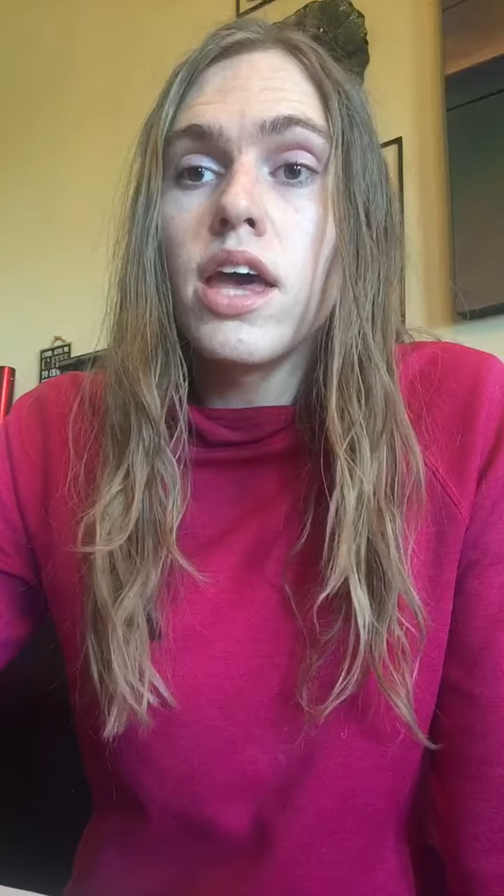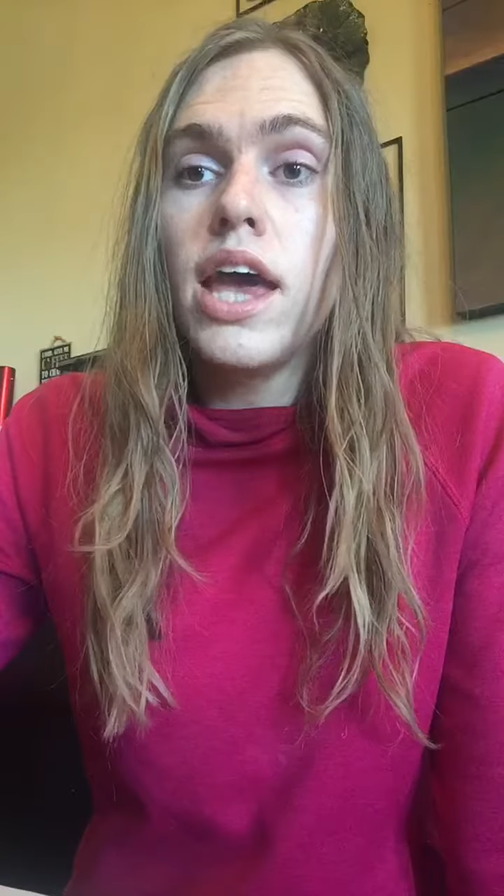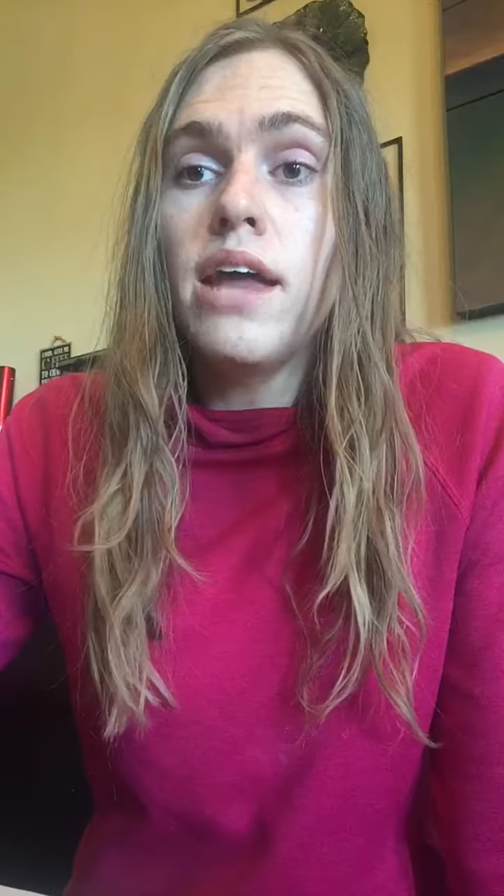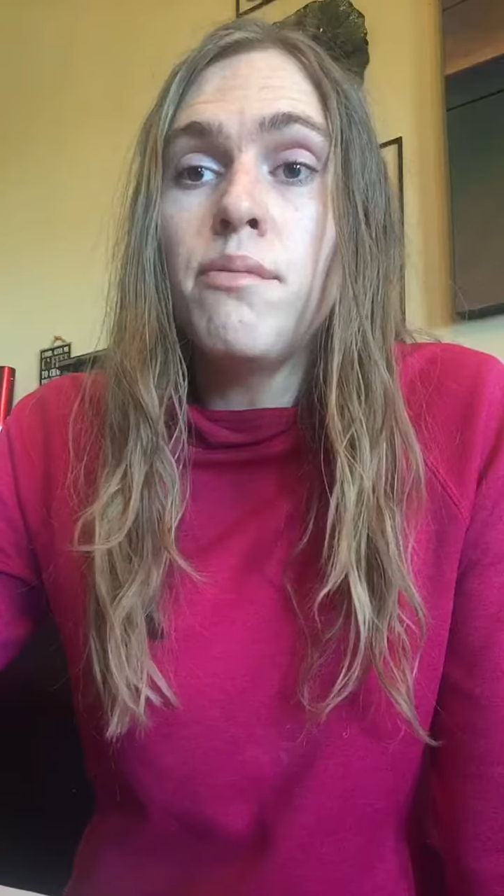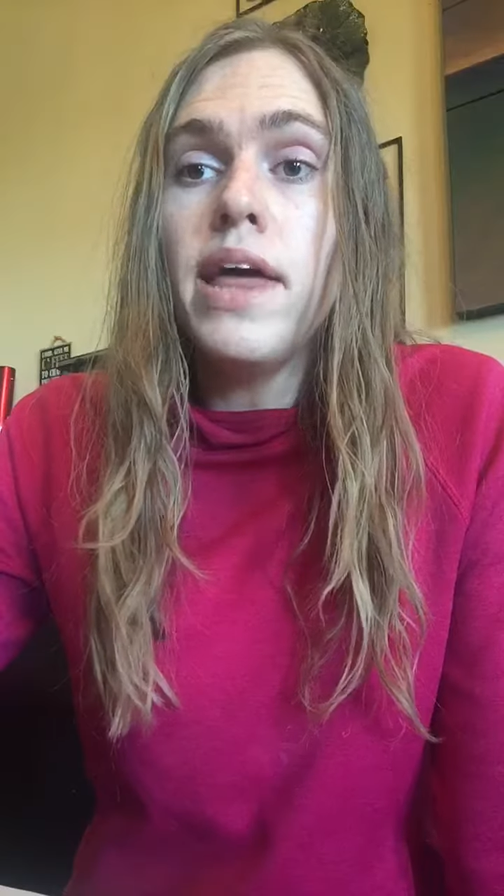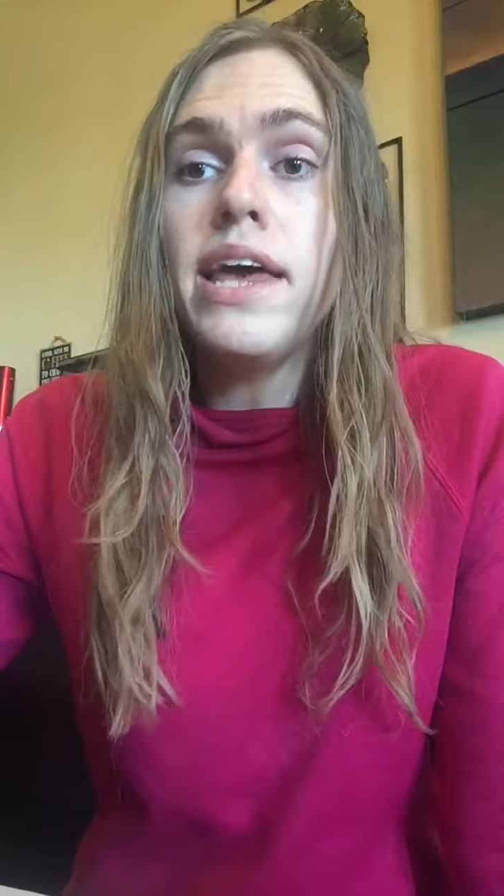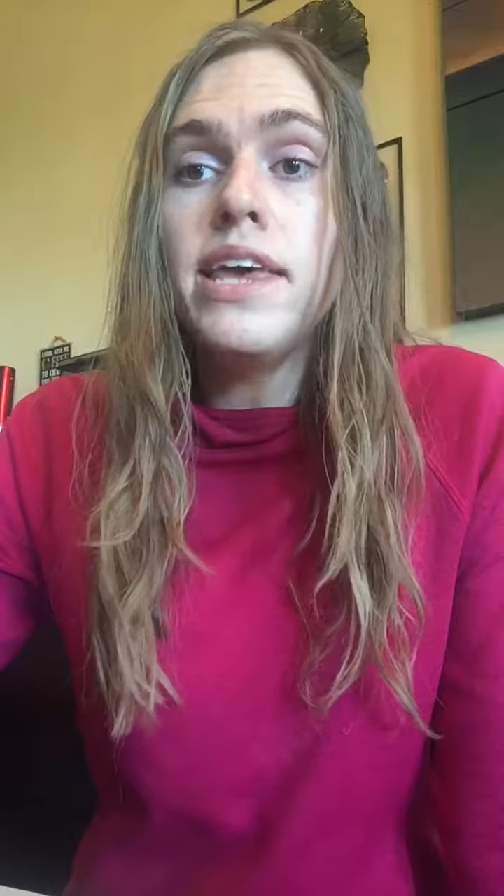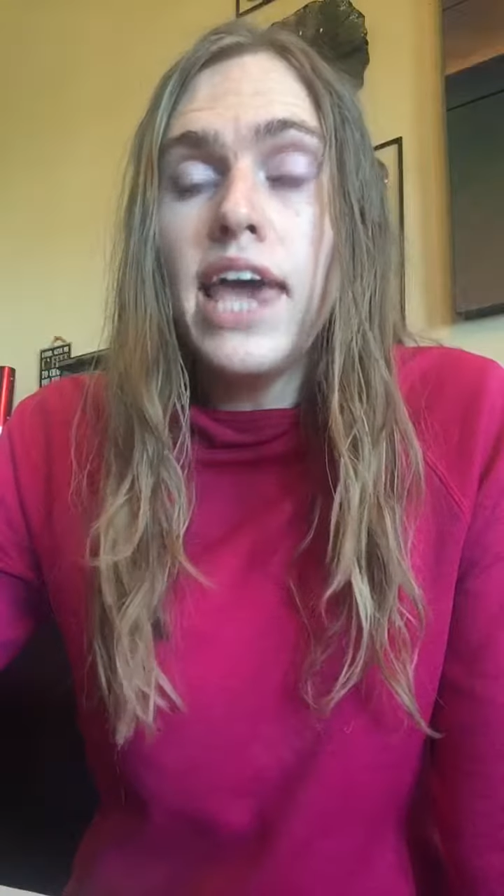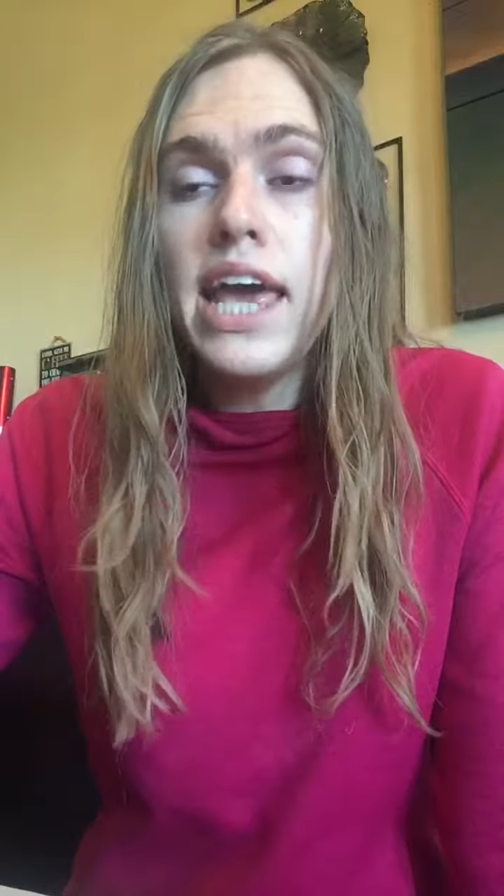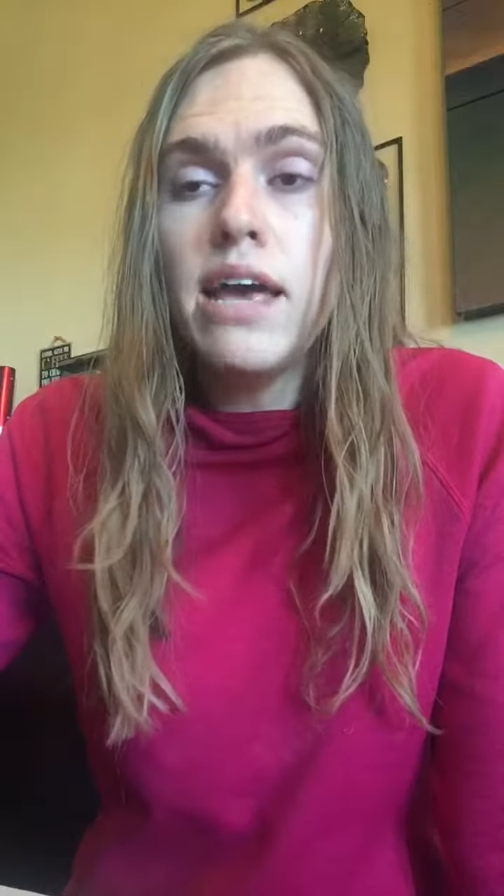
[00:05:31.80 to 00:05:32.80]
and playing
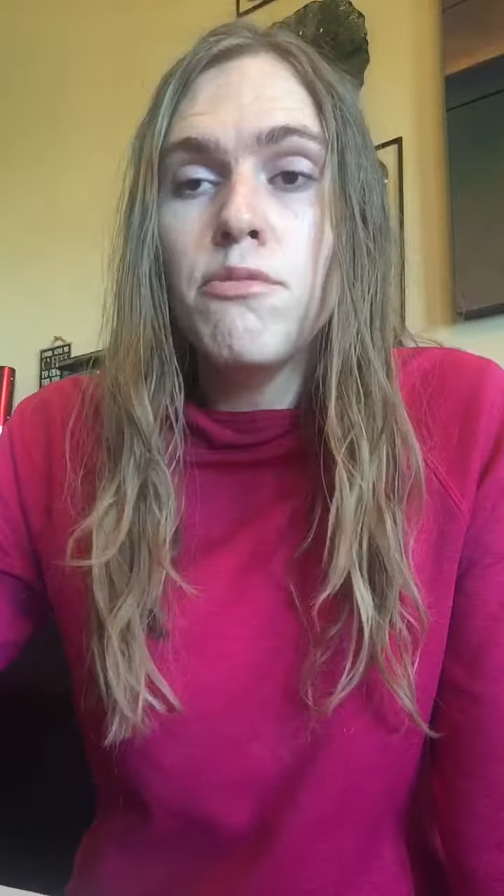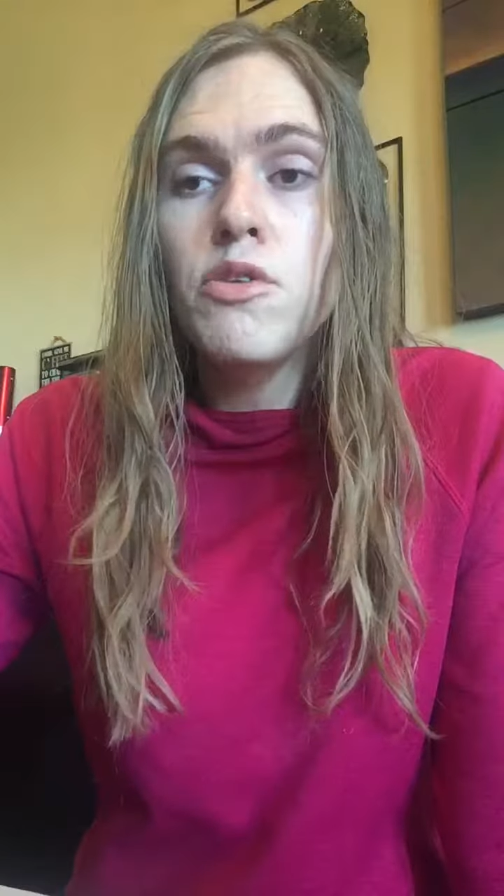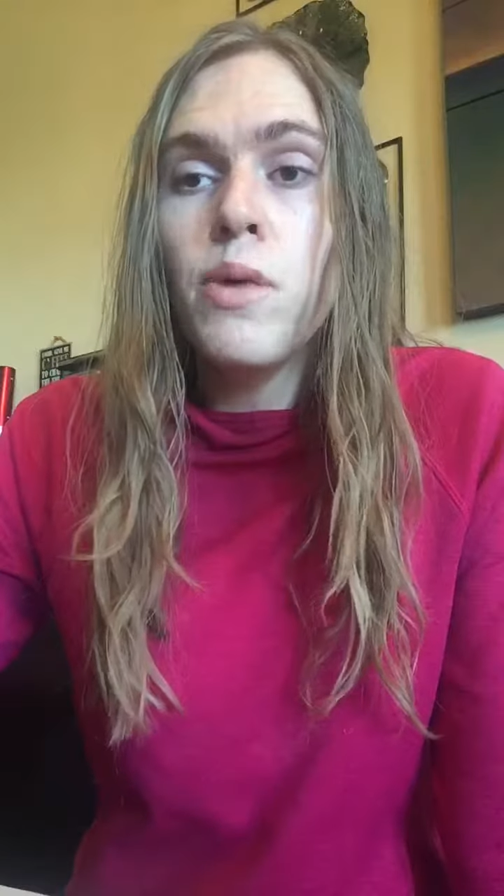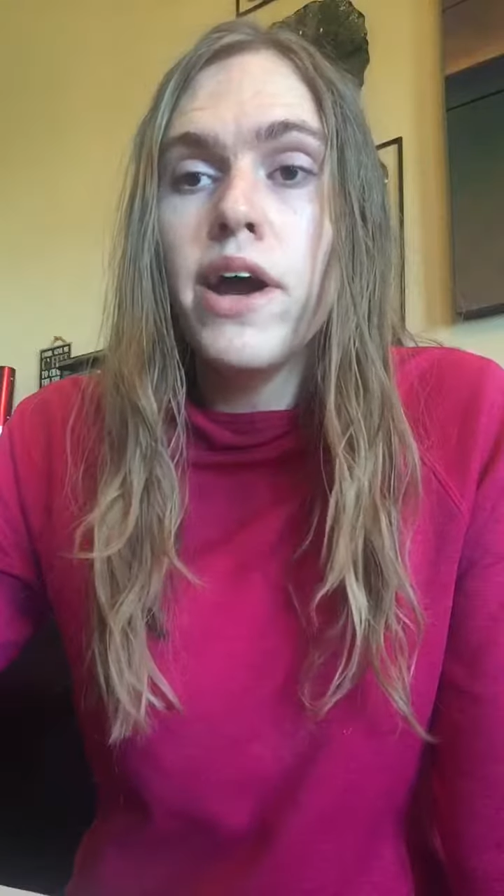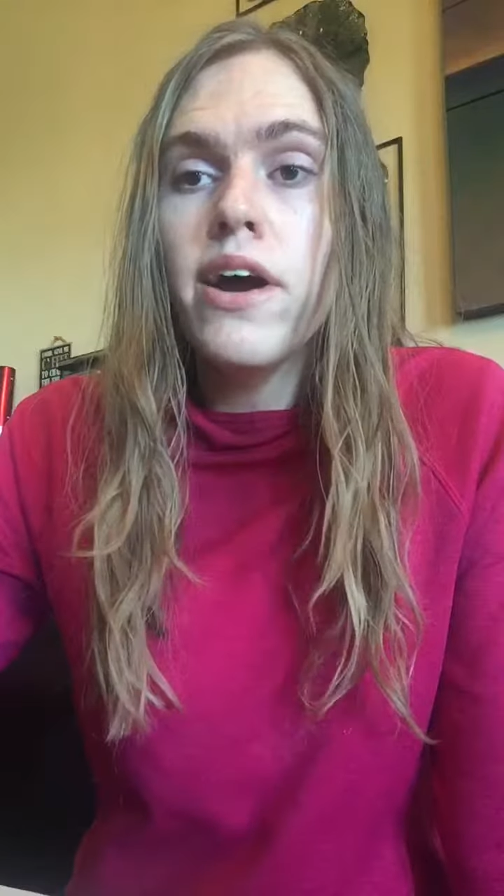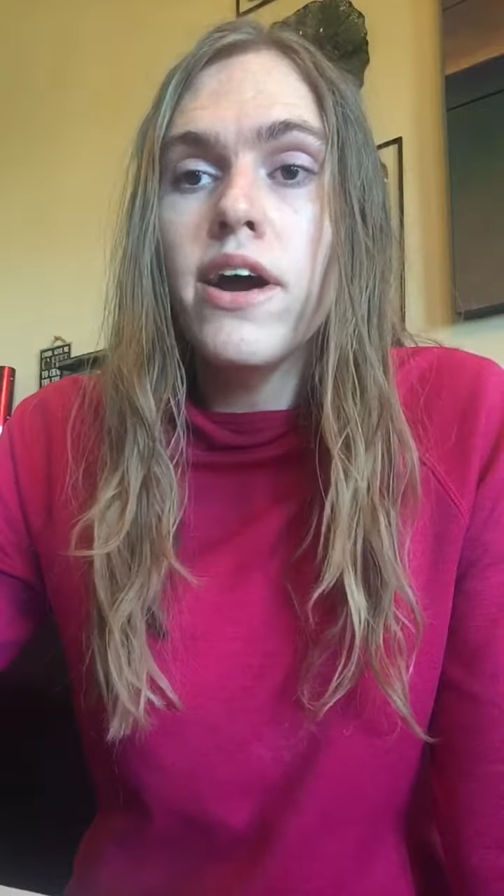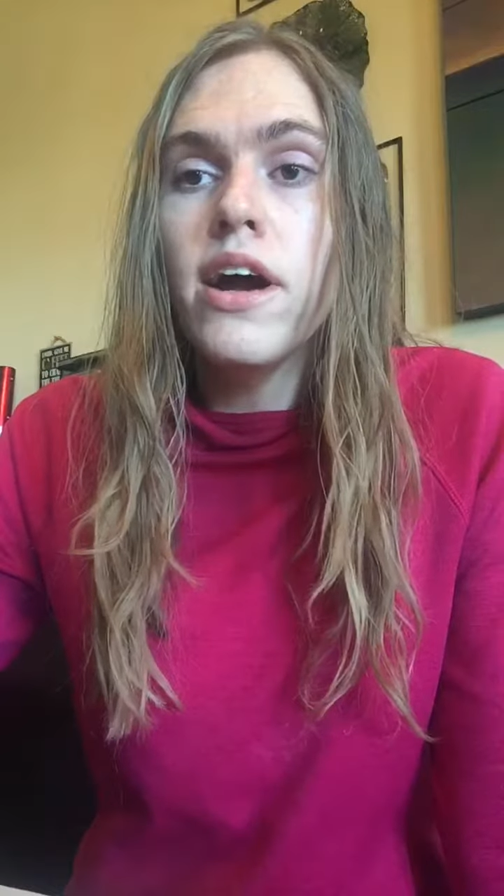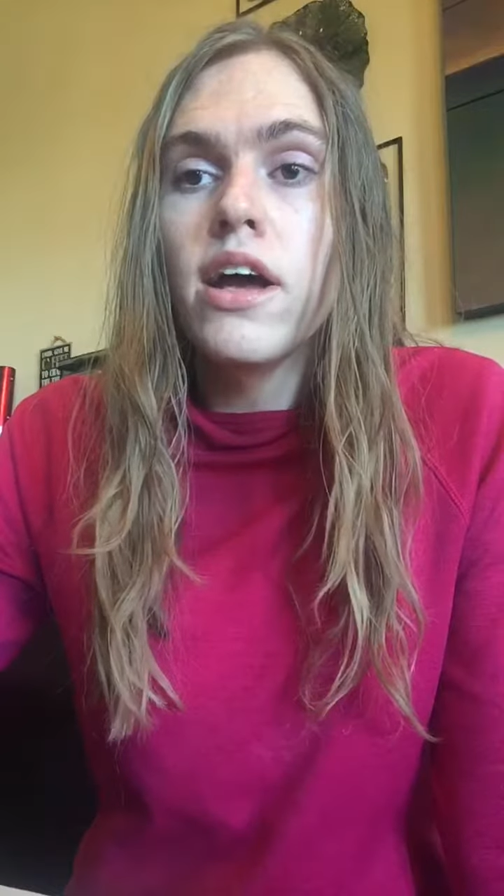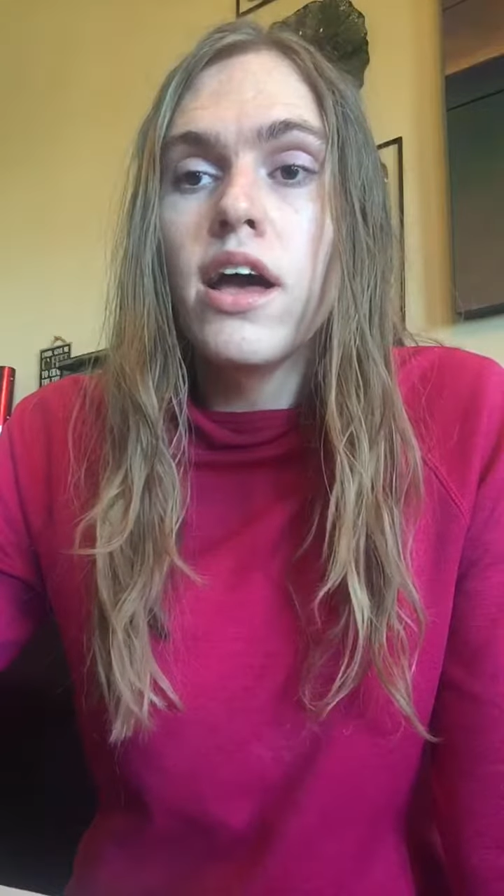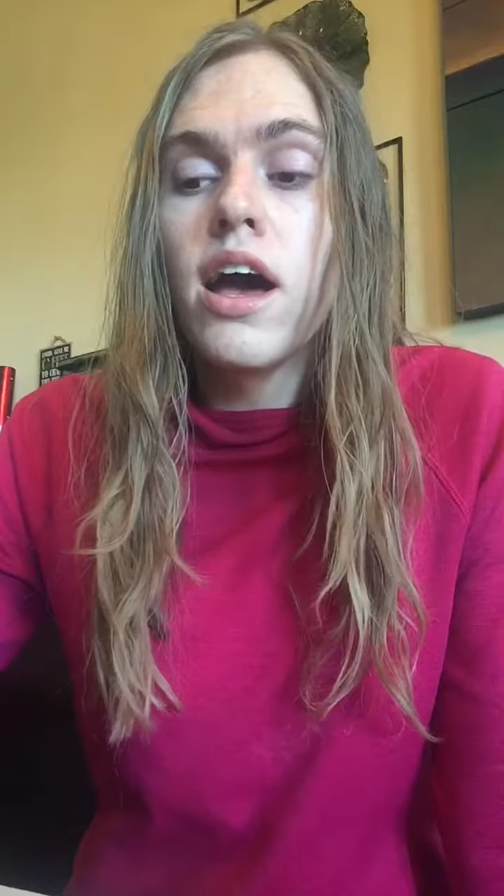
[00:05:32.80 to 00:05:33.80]
games
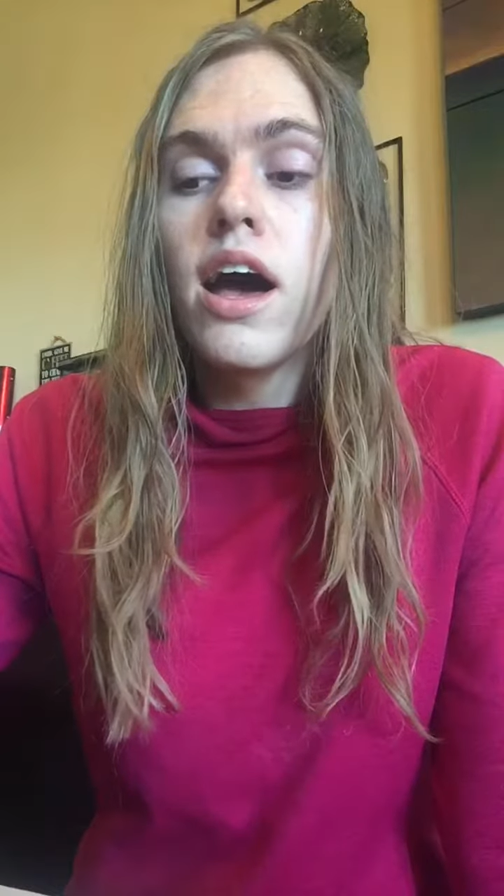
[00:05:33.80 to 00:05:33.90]
where